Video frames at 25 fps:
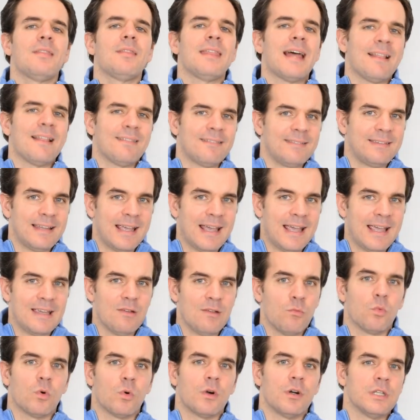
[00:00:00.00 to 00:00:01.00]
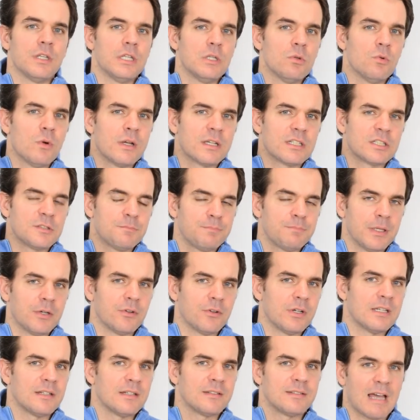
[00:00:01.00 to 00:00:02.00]
that day where you
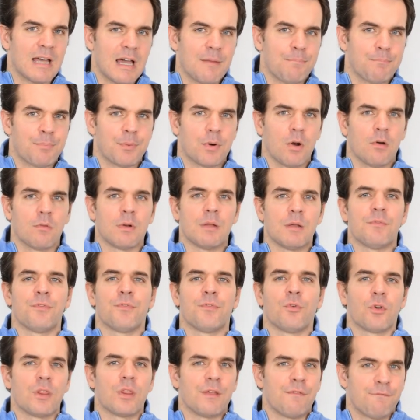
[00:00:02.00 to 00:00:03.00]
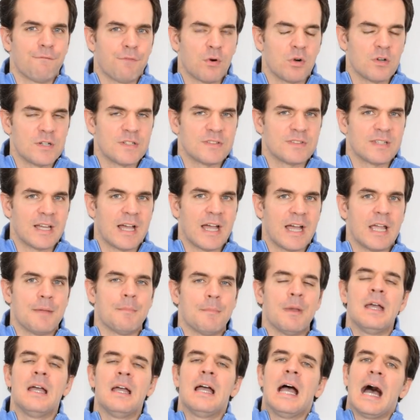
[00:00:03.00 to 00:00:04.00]
experienced that problem for the first
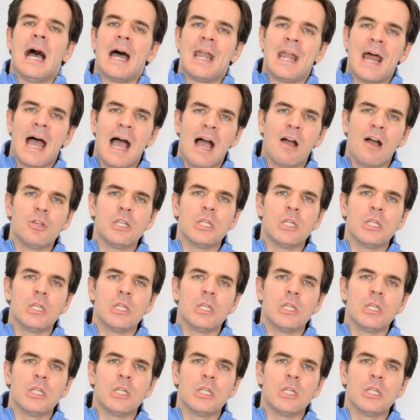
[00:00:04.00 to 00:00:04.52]
time and how